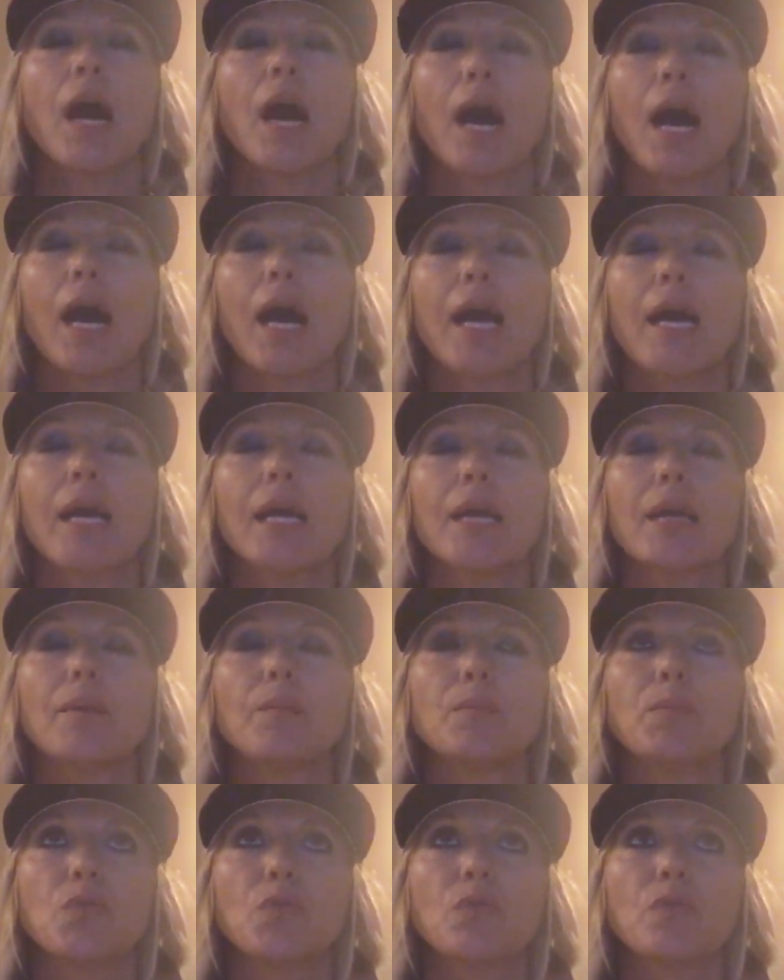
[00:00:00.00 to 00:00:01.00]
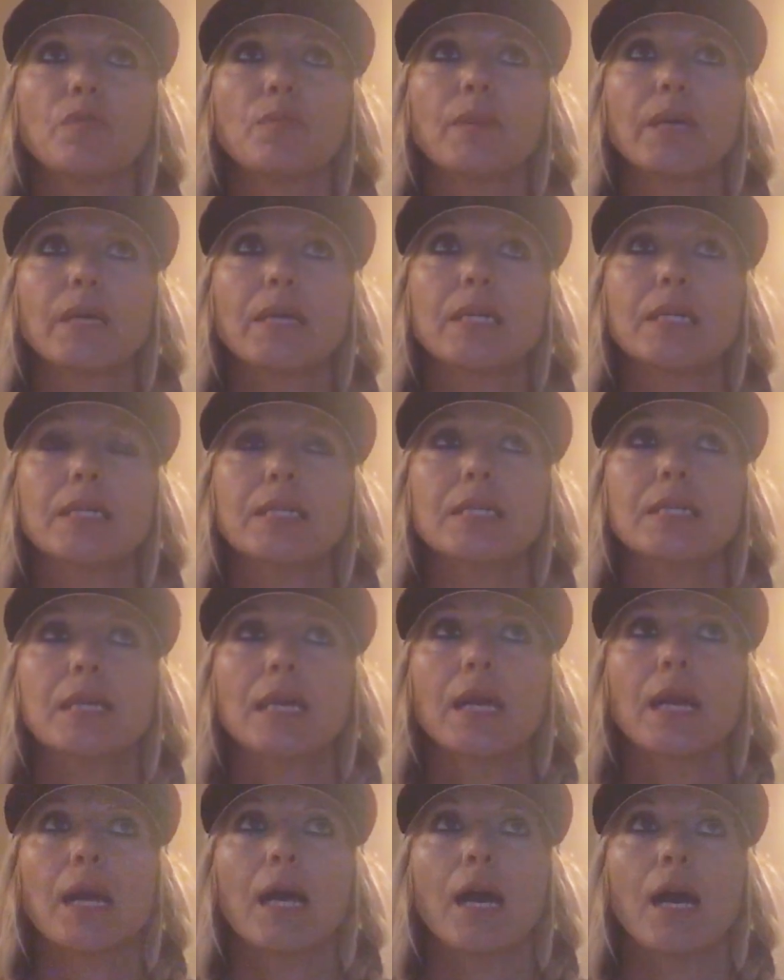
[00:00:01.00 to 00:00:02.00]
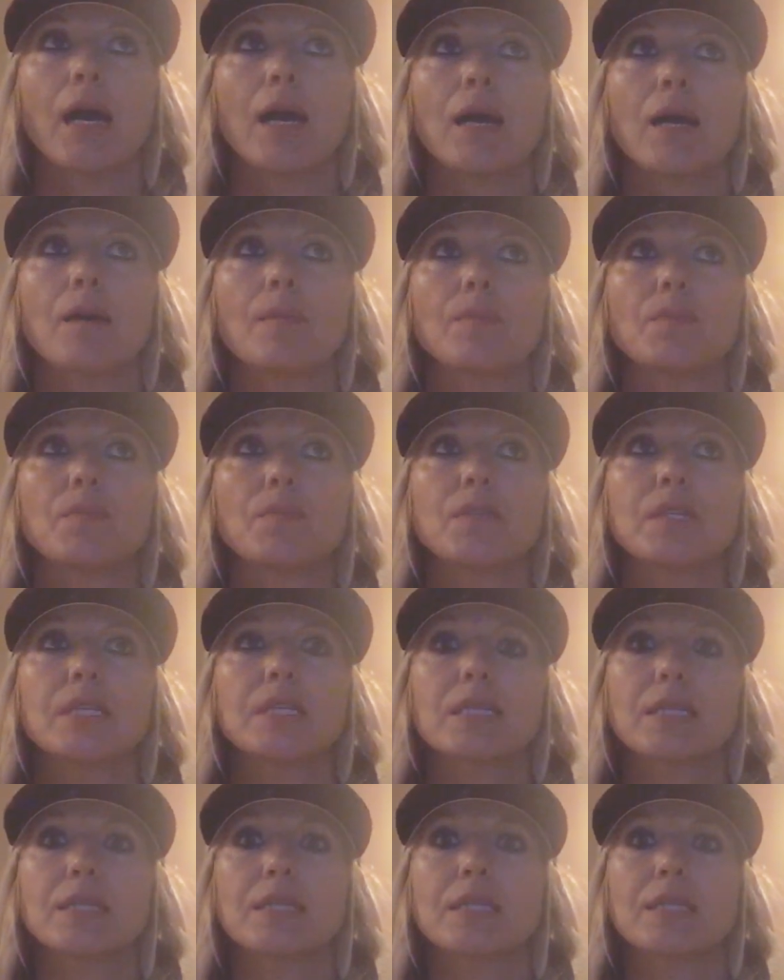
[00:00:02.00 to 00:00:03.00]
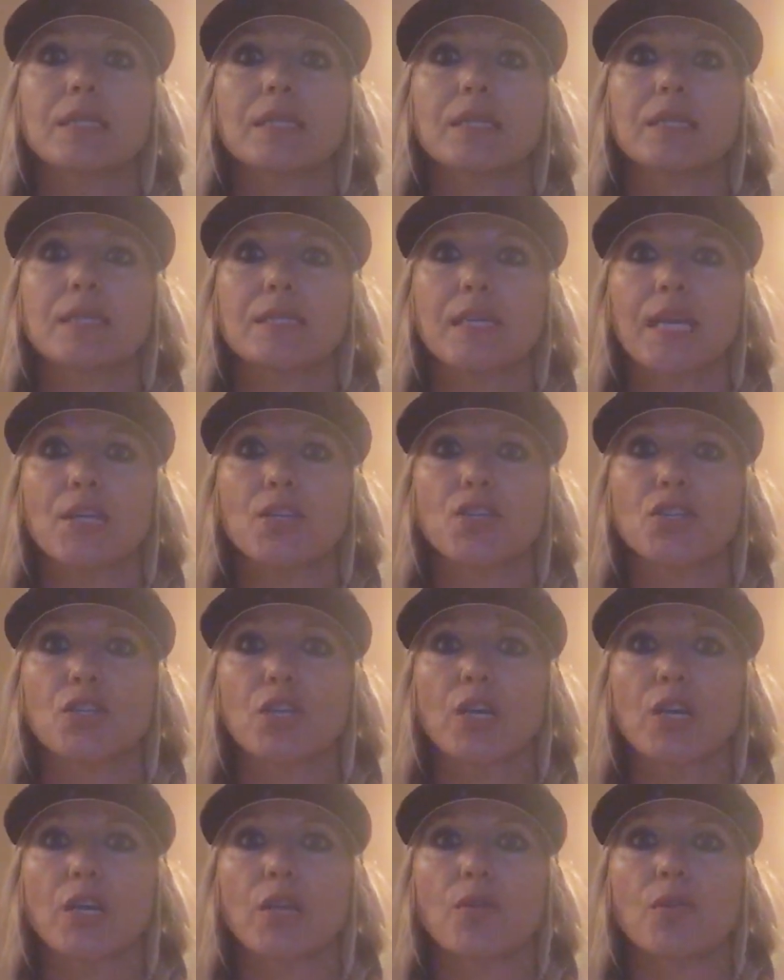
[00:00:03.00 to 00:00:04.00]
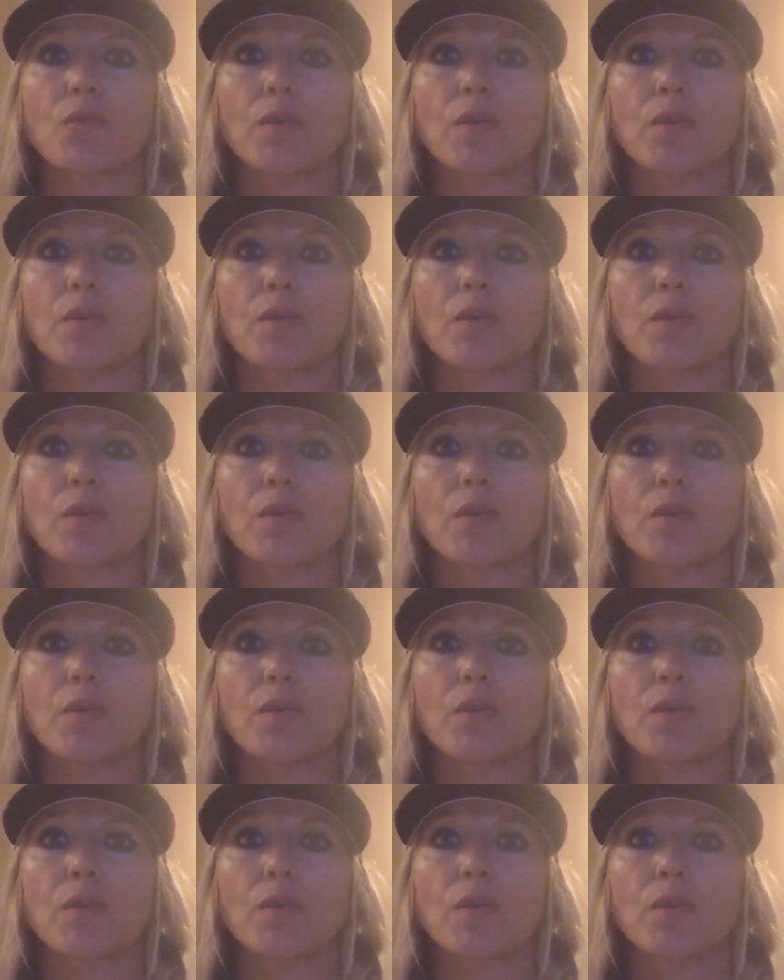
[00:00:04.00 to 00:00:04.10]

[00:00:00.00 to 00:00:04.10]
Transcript: Eye movement, desensitization,